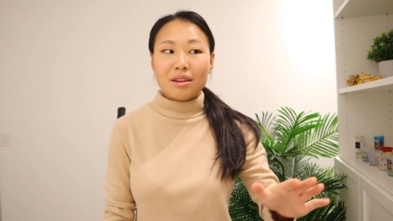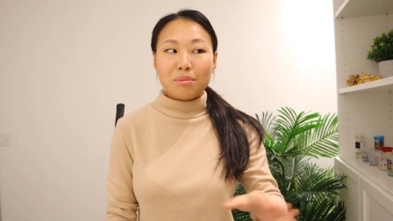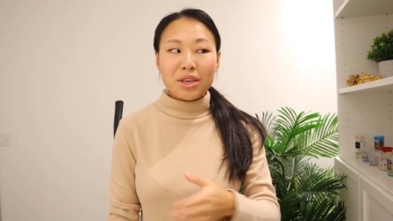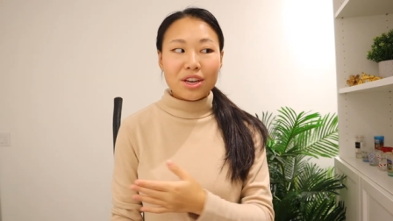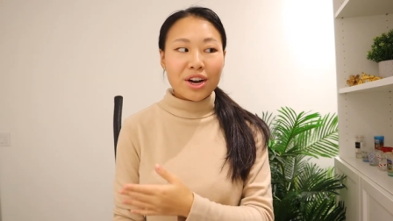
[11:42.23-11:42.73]

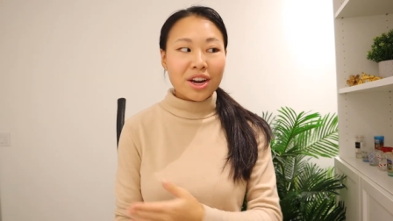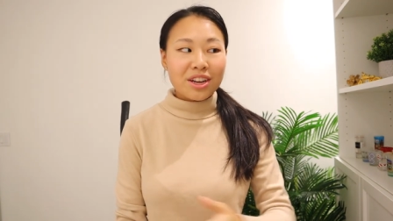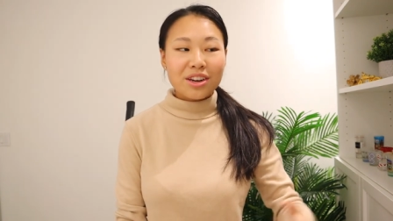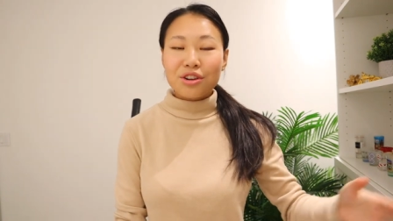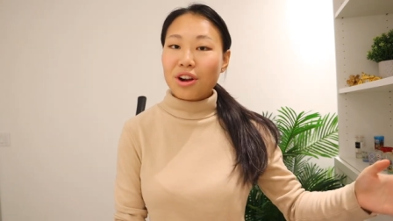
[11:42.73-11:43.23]
me
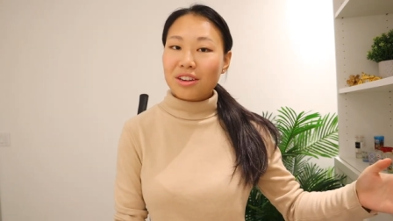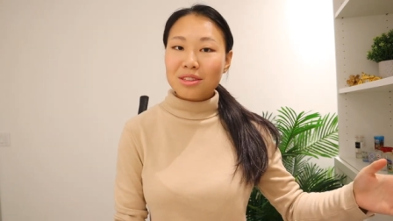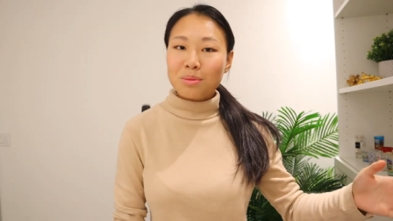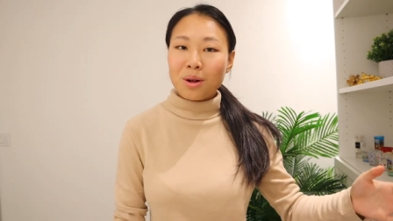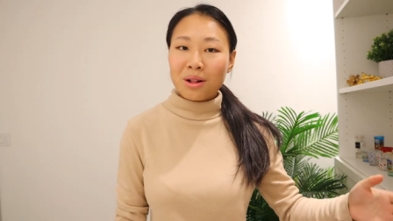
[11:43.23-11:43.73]
cutting across
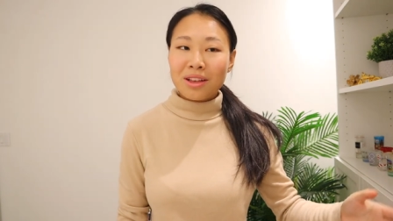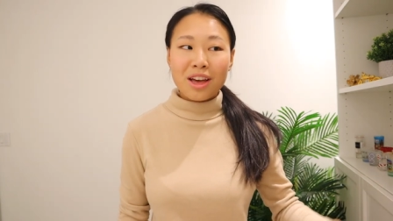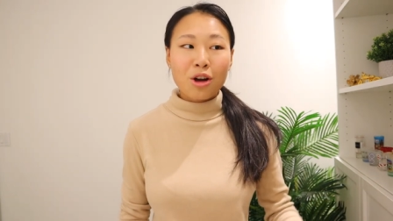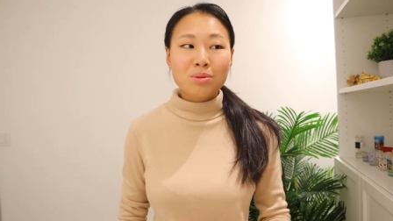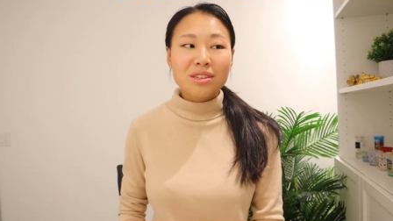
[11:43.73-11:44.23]
the ball. It
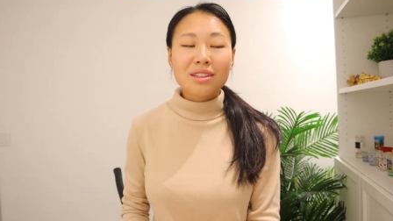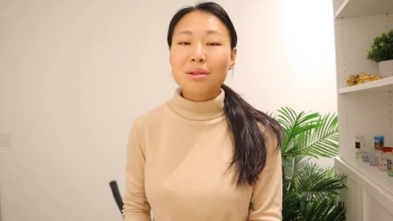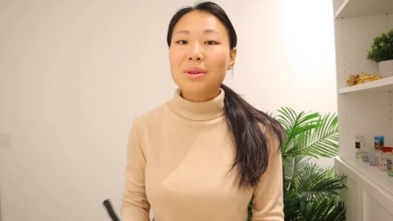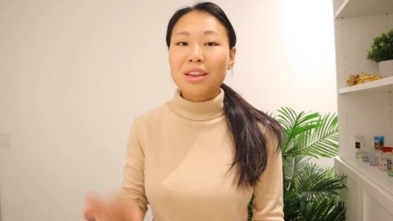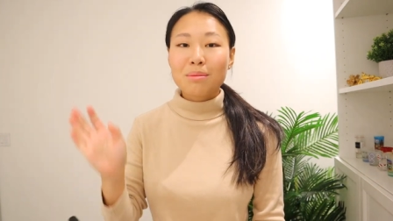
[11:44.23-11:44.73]
helps
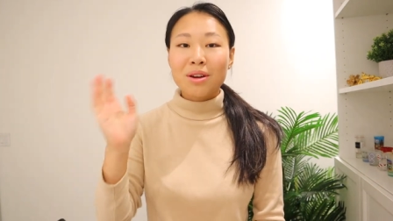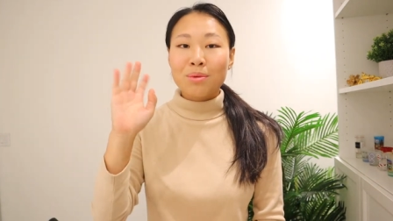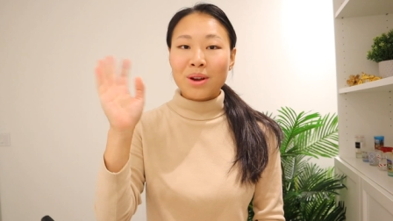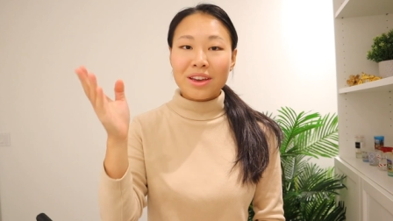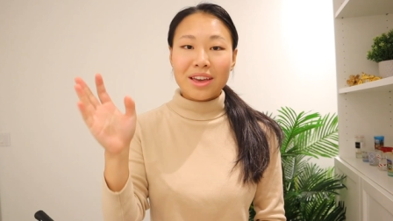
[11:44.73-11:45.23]
eliminate my
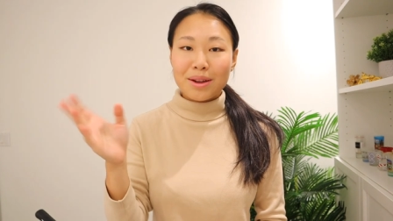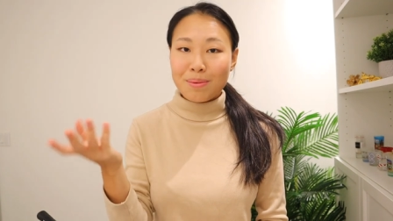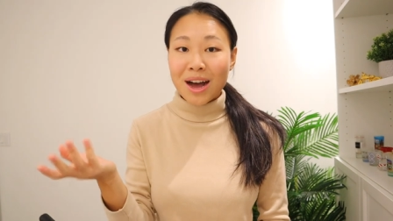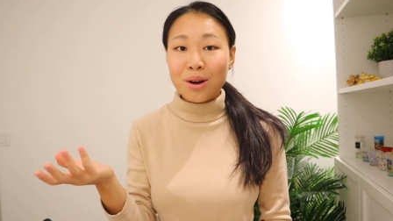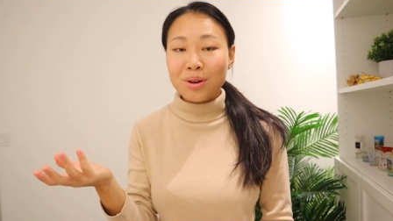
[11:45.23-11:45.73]
right hand
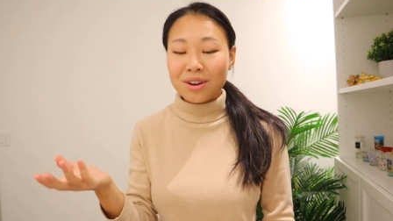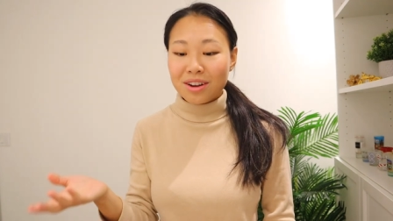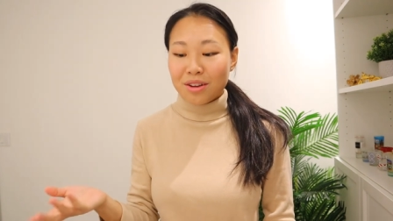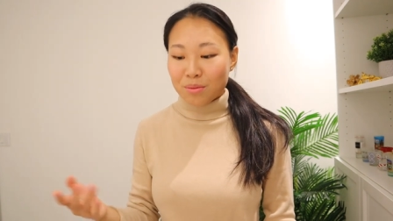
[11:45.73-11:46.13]
power.